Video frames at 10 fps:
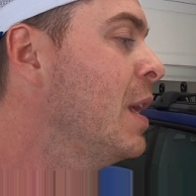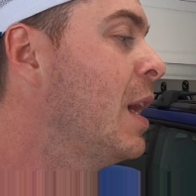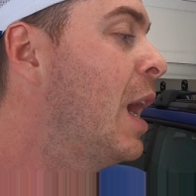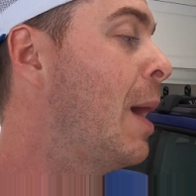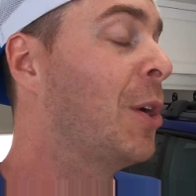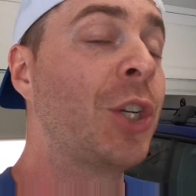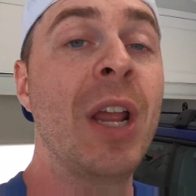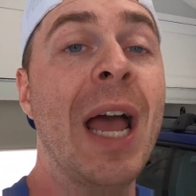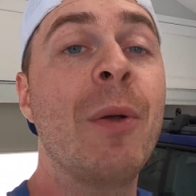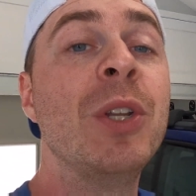I'll show
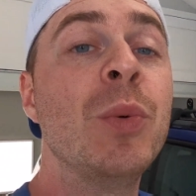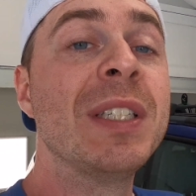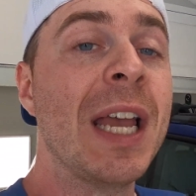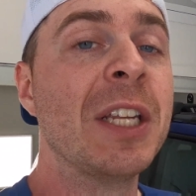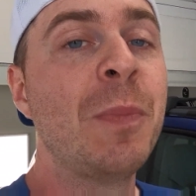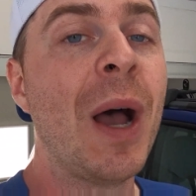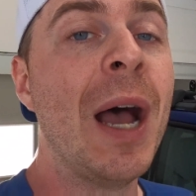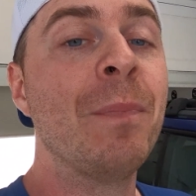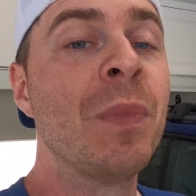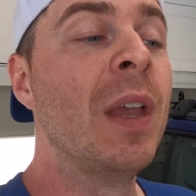you how we do a test
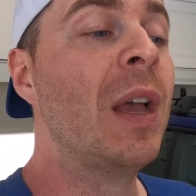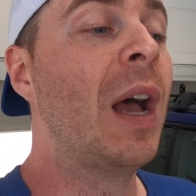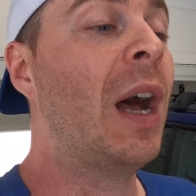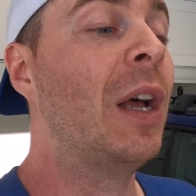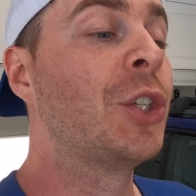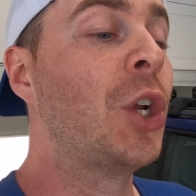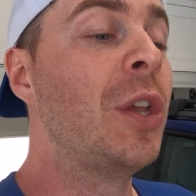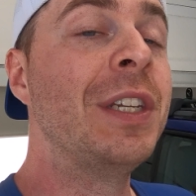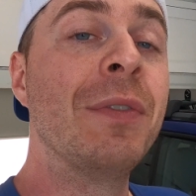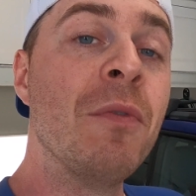spot. I'll show you
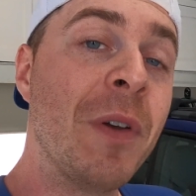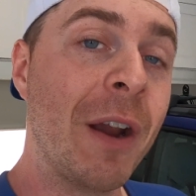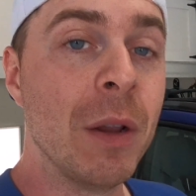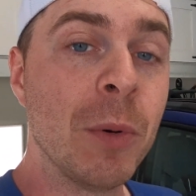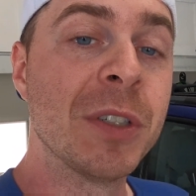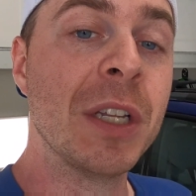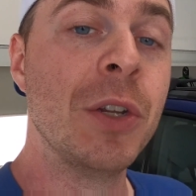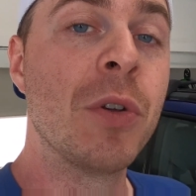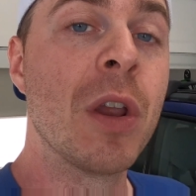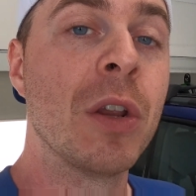the different variables that
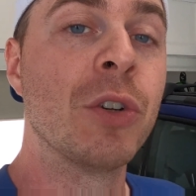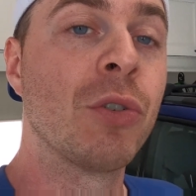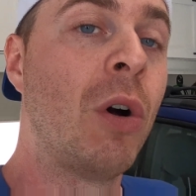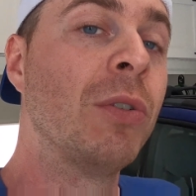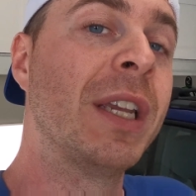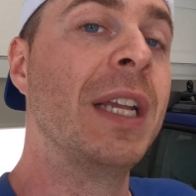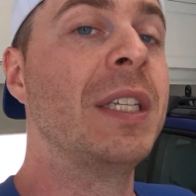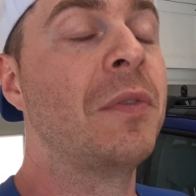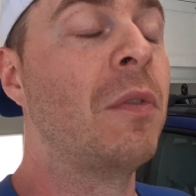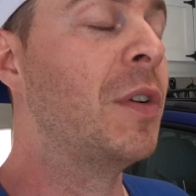you can control to get
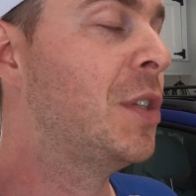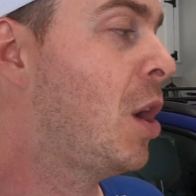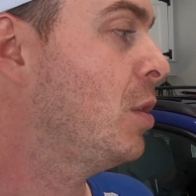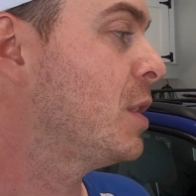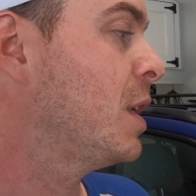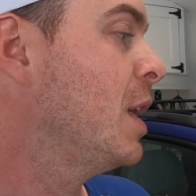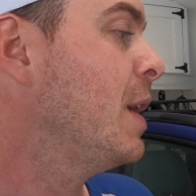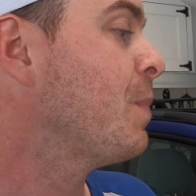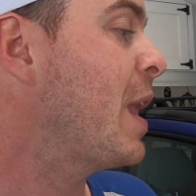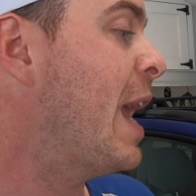different results.
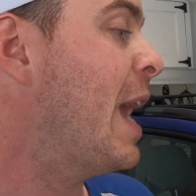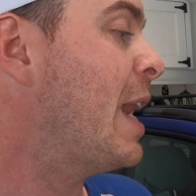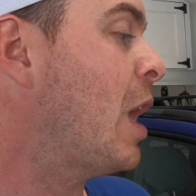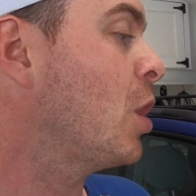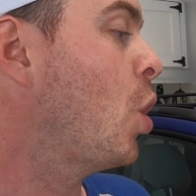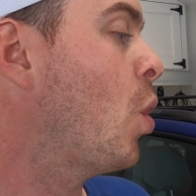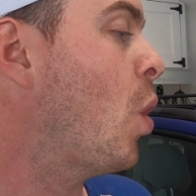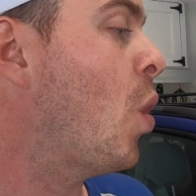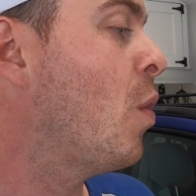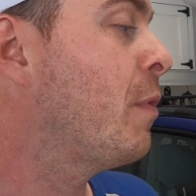And I'll go
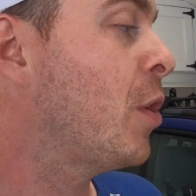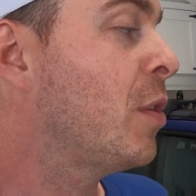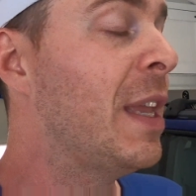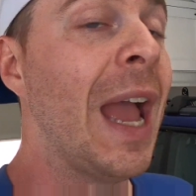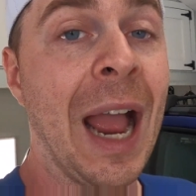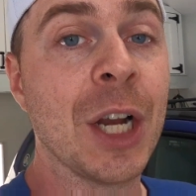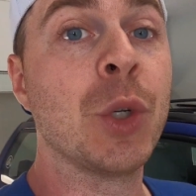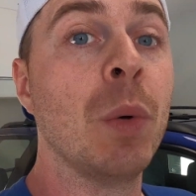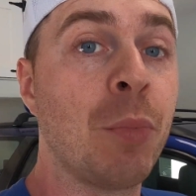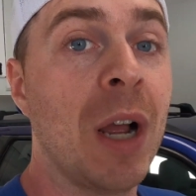over the
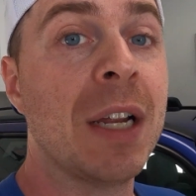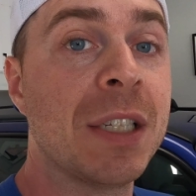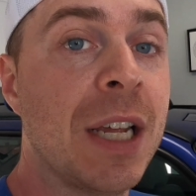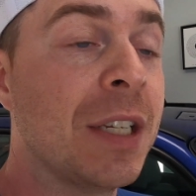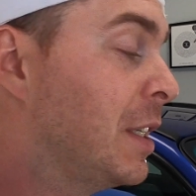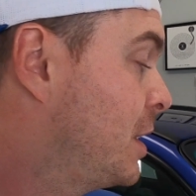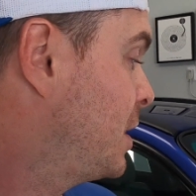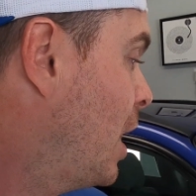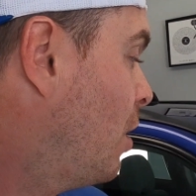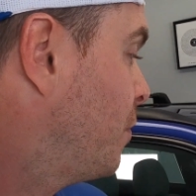actual process
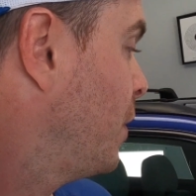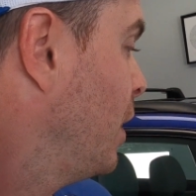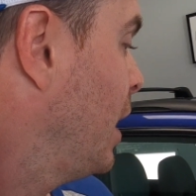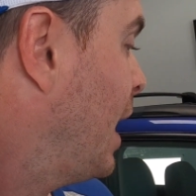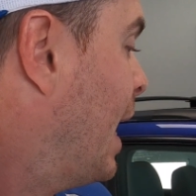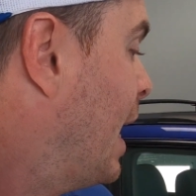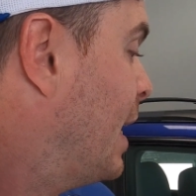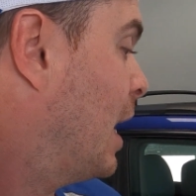itself and